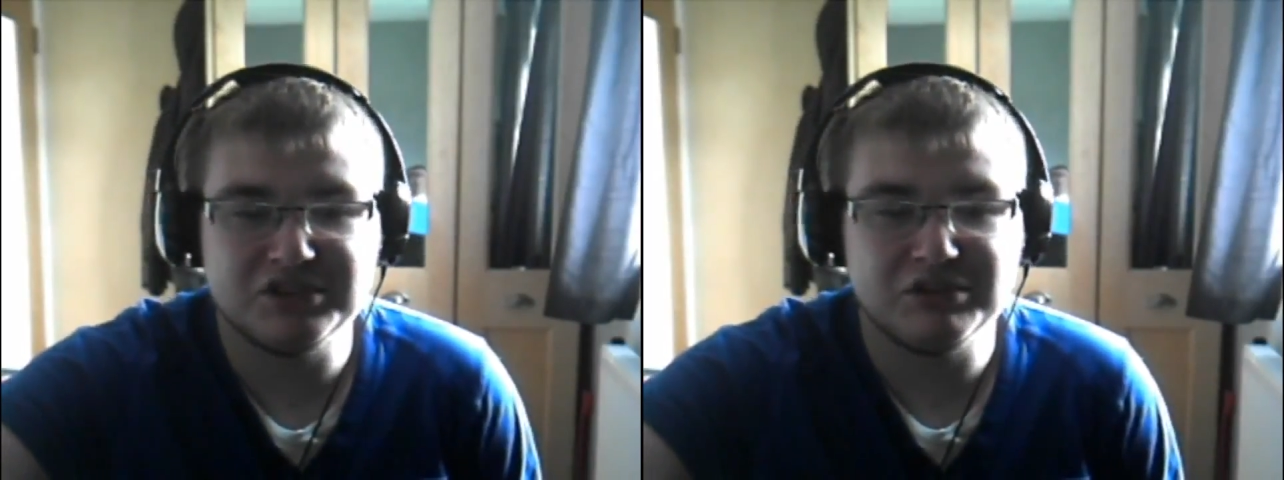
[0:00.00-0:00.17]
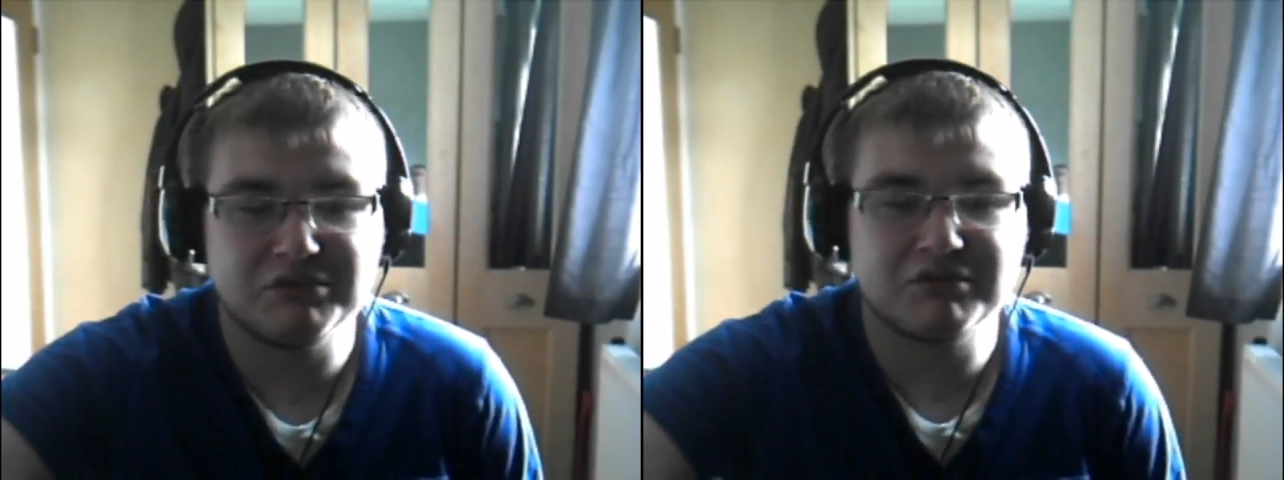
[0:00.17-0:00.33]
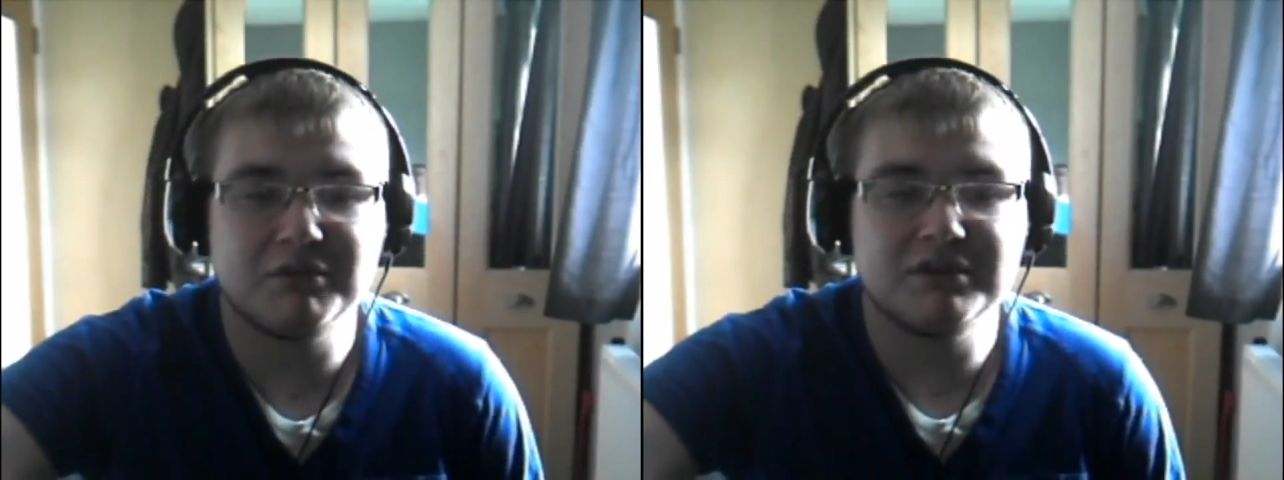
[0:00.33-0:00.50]
which
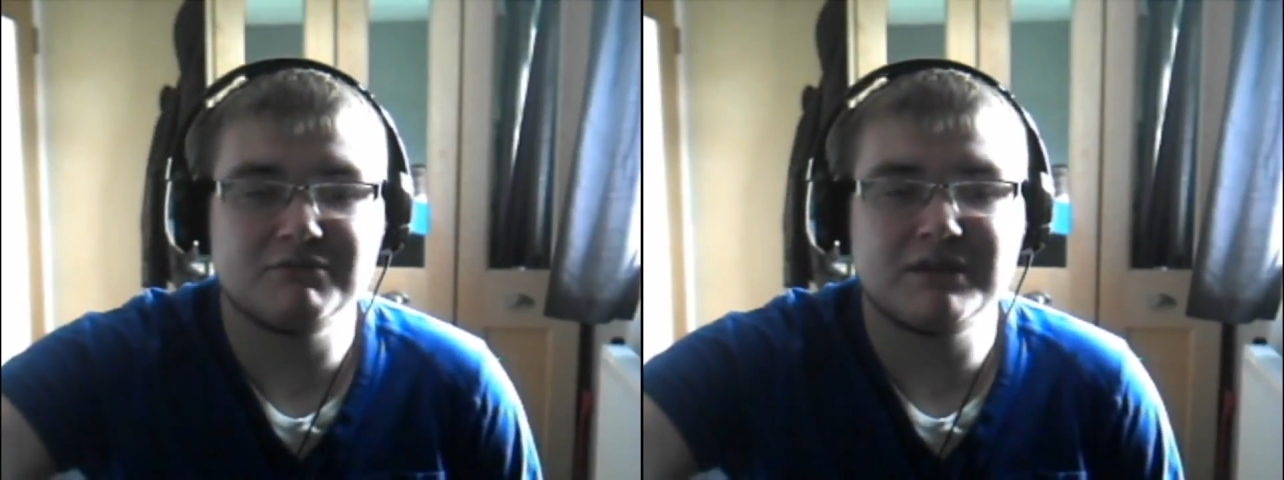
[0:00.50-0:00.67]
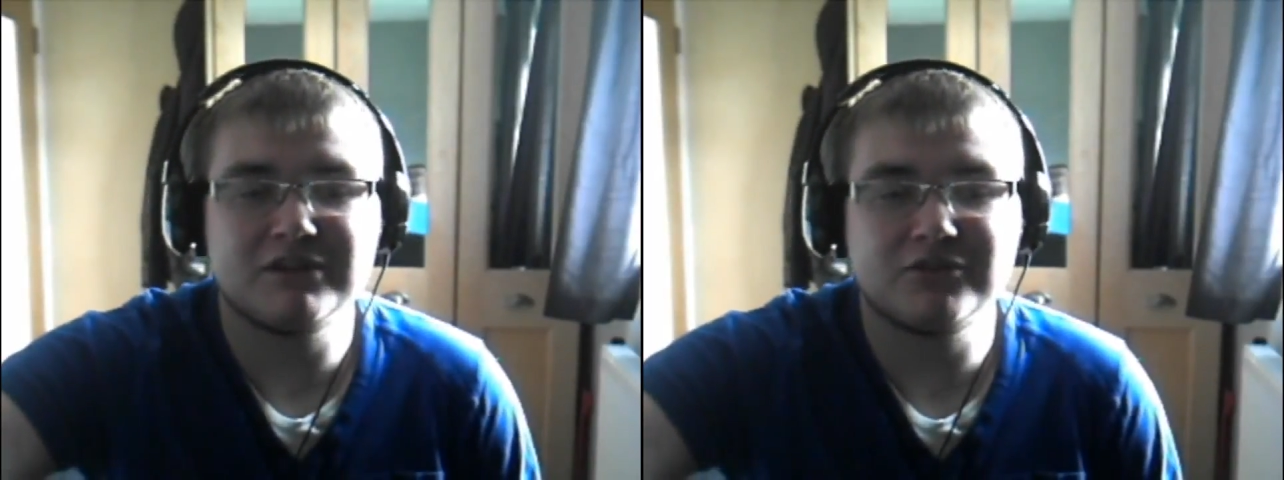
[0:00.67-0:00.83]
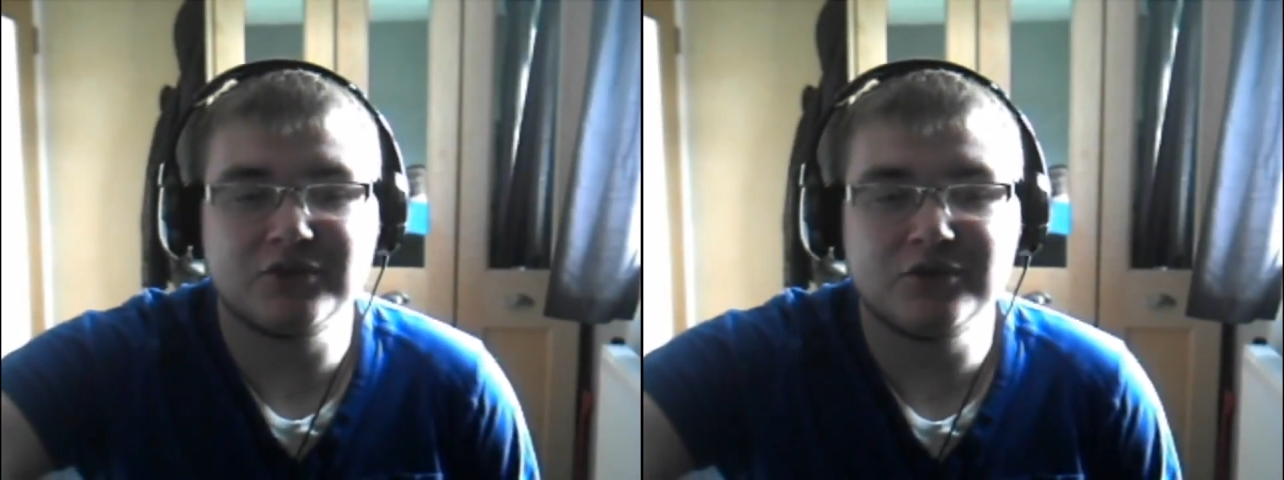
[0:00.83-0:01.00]
you throw in the
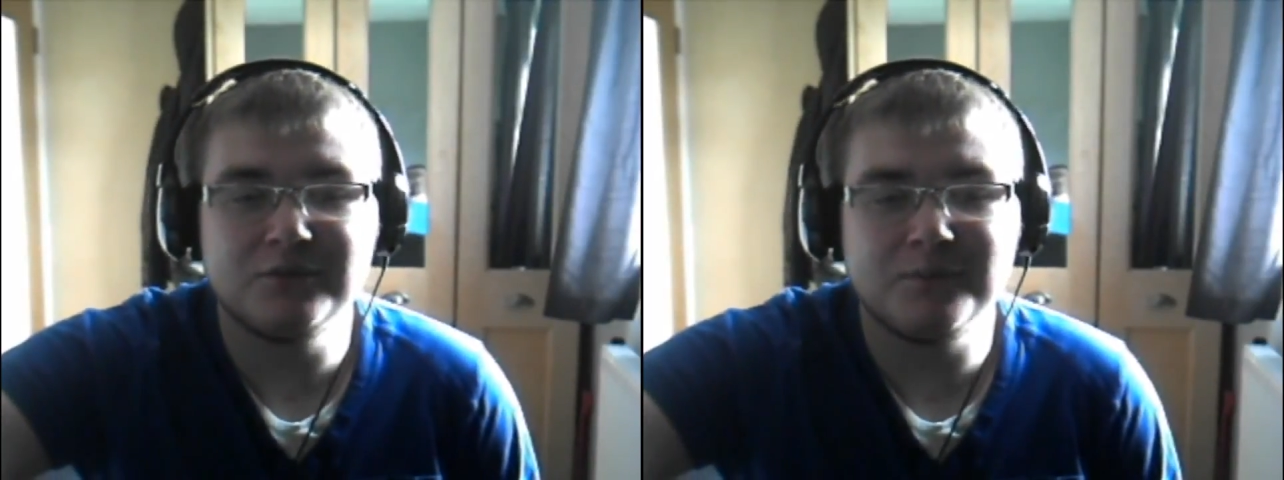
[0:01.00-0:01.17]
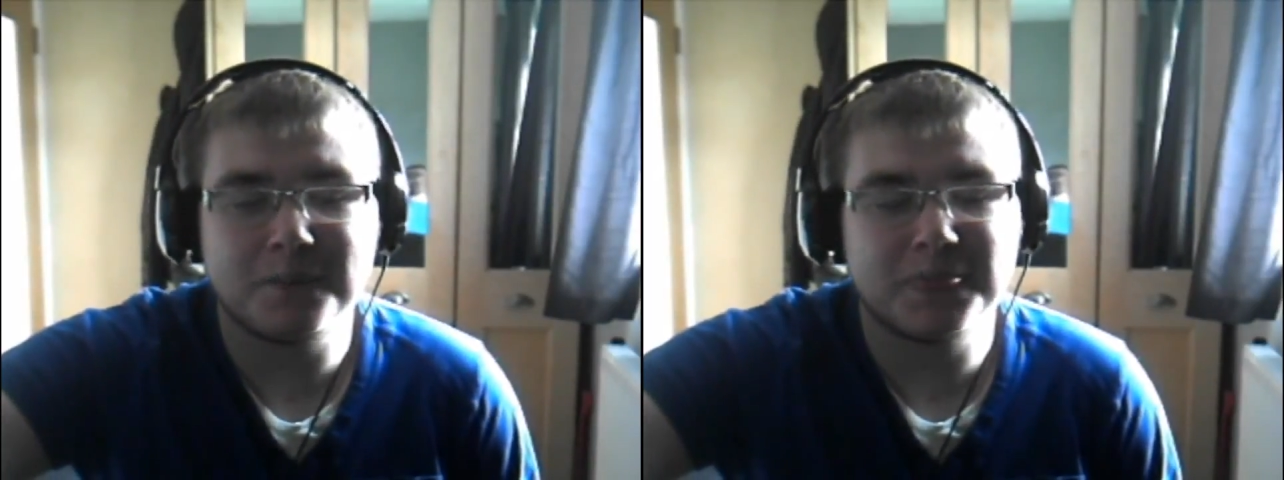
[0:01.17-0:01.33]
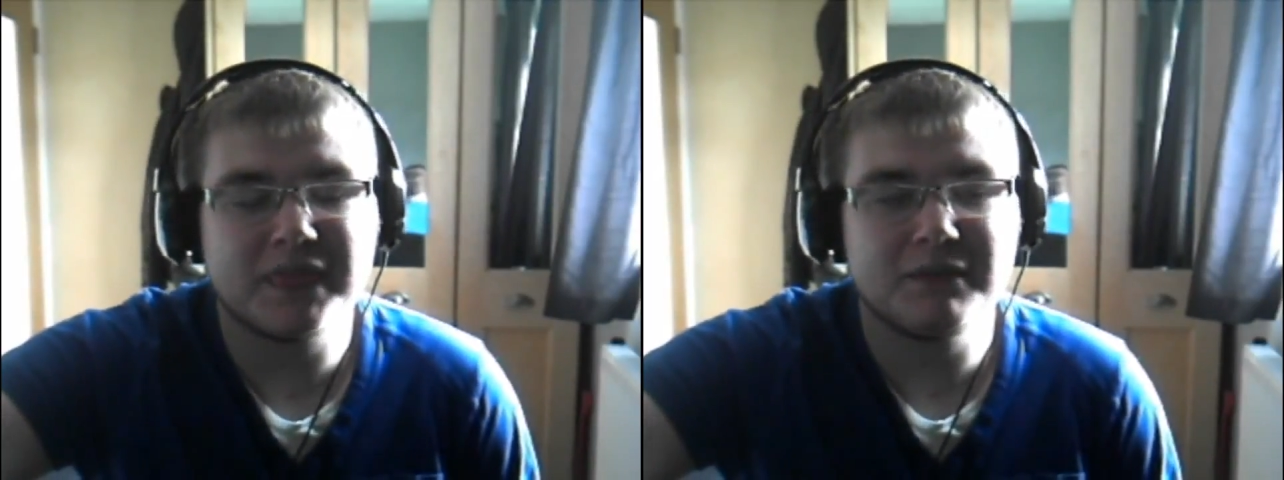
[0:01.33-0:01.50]

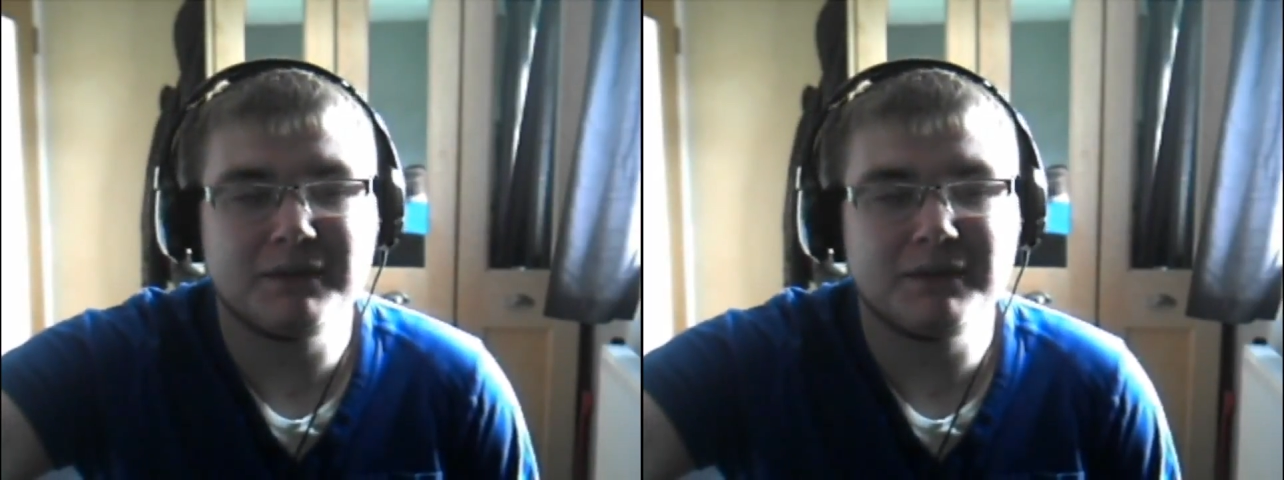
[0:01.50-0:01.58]
microphone.